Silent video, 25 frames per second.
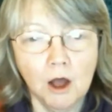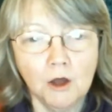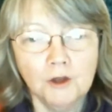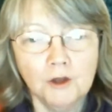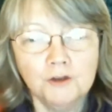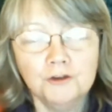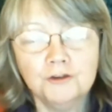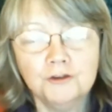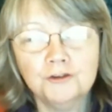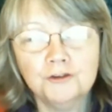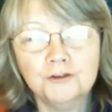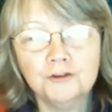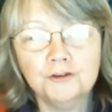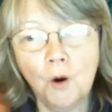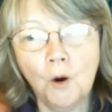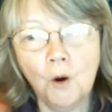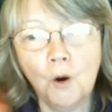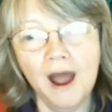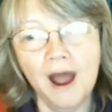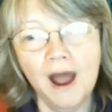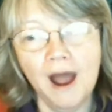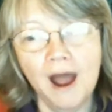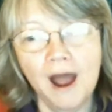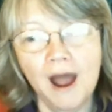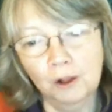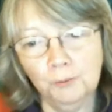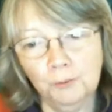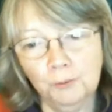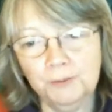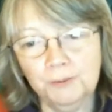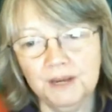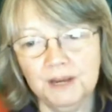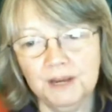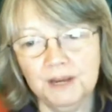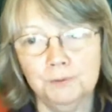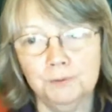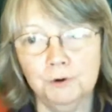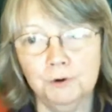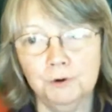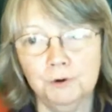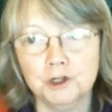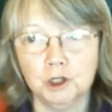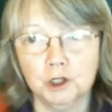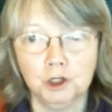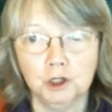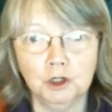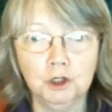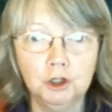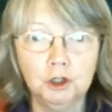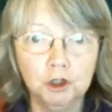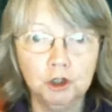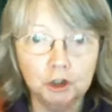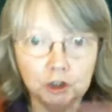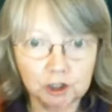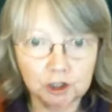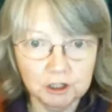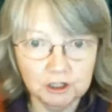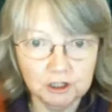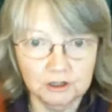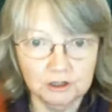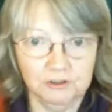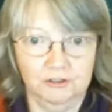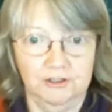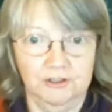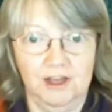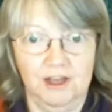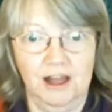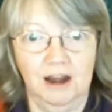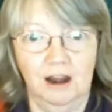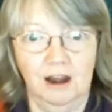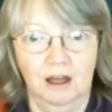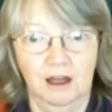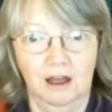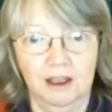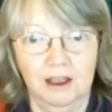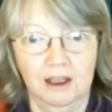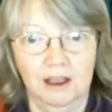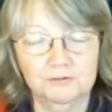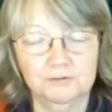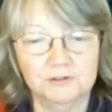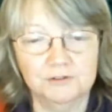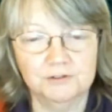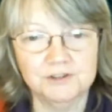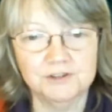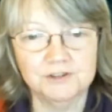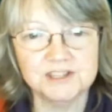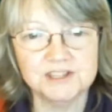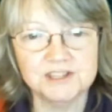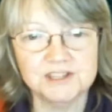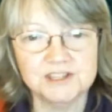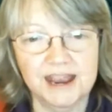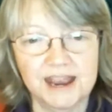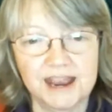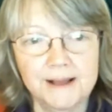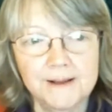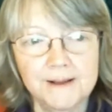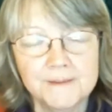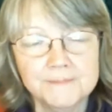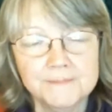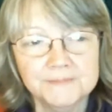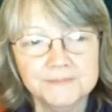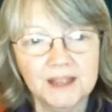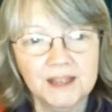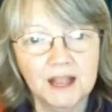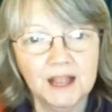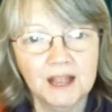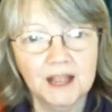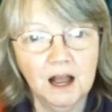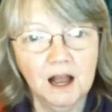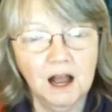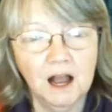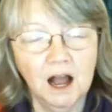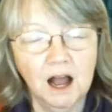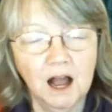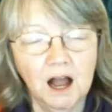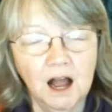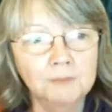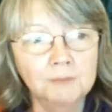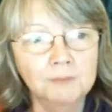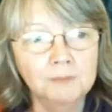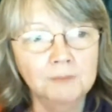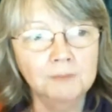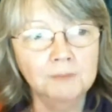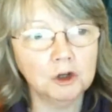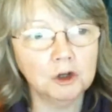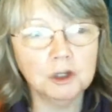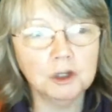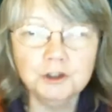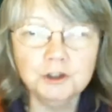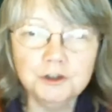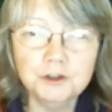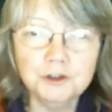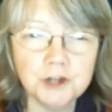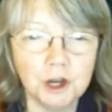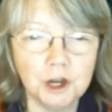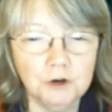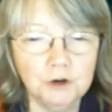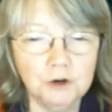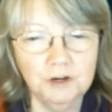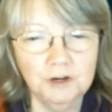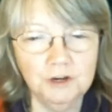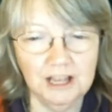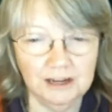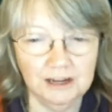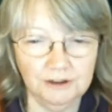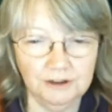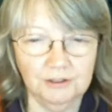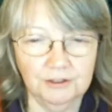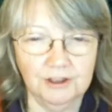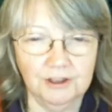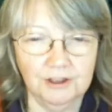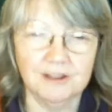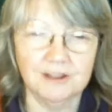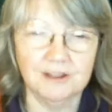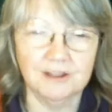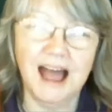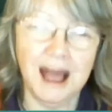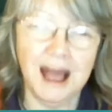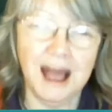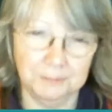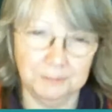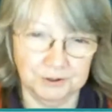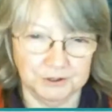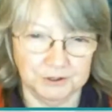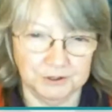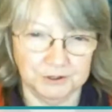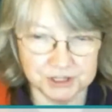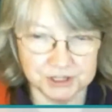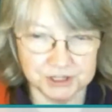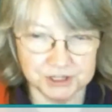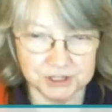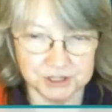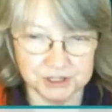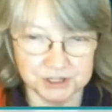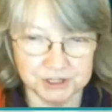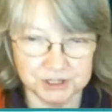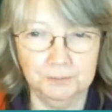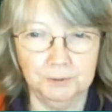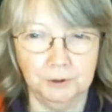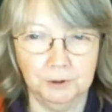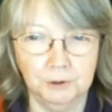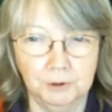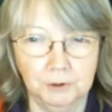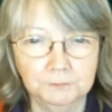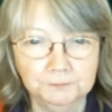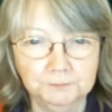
So I help people to look at their life and say, I'm not condoning anything that happens to people,